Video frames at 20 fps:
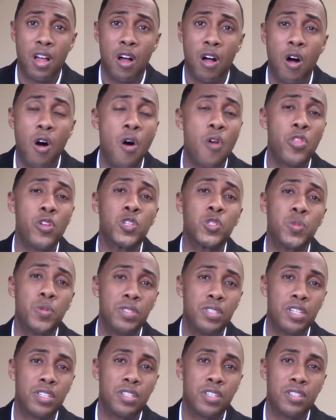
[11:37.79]
All those
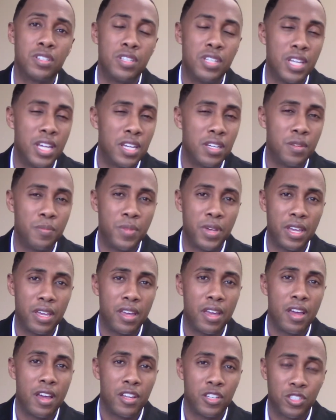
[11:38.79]
positions need to
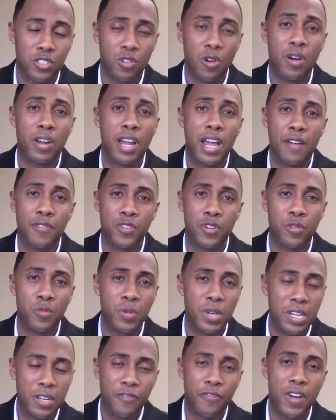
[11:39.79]
be sought after, and
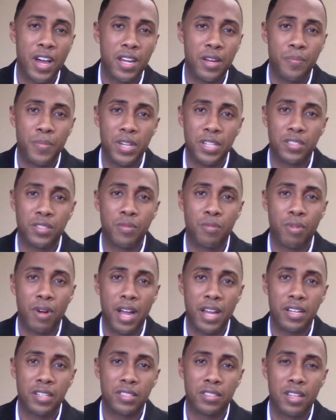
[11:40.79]
we need to find the best and
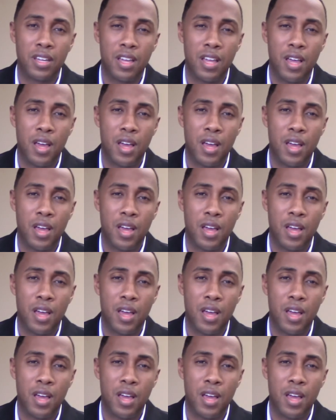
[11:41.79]
brightest.